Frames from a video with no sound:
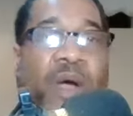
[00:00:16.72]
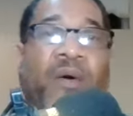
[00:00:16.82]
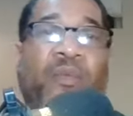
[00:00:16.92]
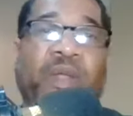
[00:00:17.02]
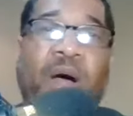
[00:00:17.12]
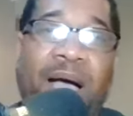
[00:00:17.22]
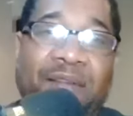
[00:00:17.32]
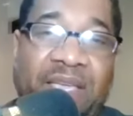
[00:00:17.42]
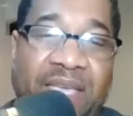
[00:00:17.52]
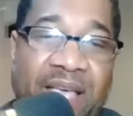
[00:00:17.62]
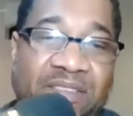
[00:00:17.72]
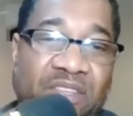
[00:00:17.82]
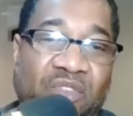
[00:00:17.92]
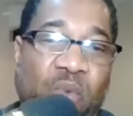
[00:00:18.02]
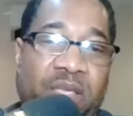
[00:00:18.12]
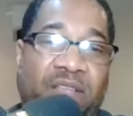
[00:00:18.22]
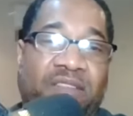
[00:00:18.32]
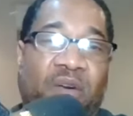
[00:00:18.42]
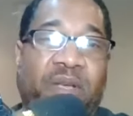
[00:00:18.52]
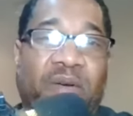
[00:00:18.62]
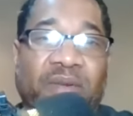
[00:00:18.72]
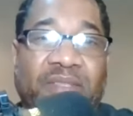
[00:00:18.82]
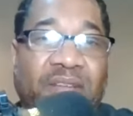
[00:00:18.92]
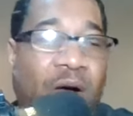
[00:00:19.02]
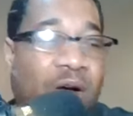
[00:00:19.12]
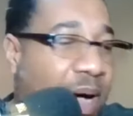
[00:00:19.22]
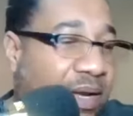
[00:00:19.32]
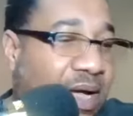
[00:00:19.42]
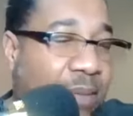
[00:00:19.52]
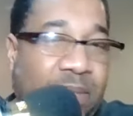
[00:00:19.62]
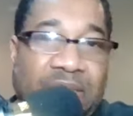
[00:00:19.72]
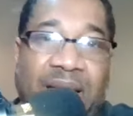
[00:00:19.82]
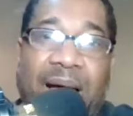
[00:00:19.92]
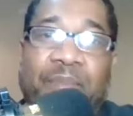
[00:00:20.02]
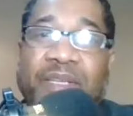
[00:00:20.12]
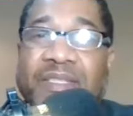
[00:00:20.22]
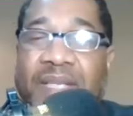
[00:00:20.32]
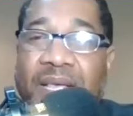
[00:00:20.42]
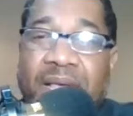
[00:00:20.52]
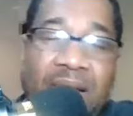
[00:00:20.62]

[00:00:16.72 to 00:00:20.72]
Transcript: Well, we don't have a guest this week, so we're going to talk about a couple of topics.